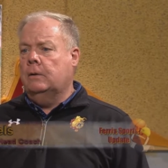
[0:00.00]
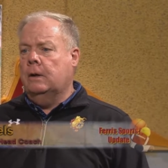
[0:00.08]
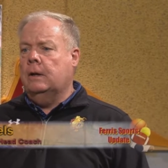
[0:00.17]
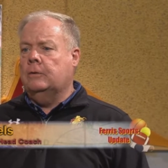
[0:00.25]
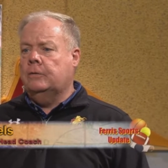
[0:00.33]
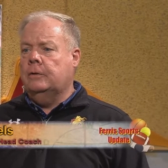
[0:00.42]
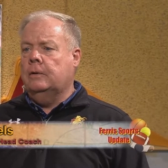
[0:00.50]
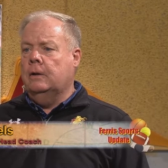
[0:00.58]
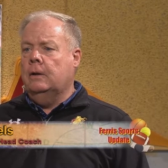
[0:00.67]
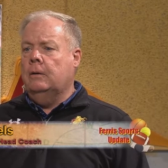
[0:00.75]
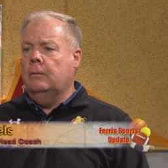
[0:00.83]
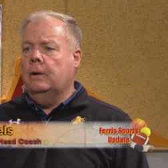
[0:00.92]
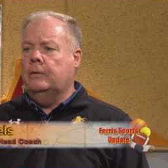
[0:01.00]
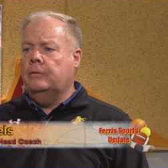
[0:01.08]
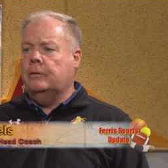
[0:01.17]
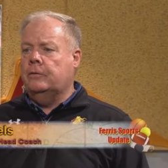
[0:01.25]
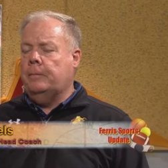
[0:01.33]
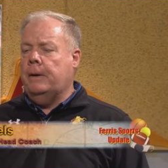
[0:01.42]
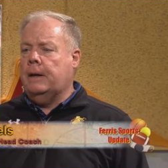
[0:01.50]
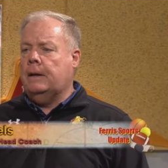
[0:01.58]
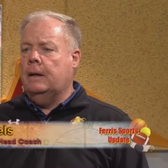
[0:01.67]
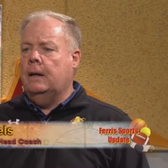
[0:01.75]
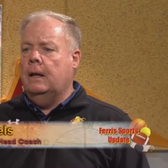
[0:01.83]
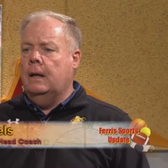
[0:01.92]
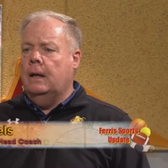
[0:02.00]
to us, it, it, it's expected.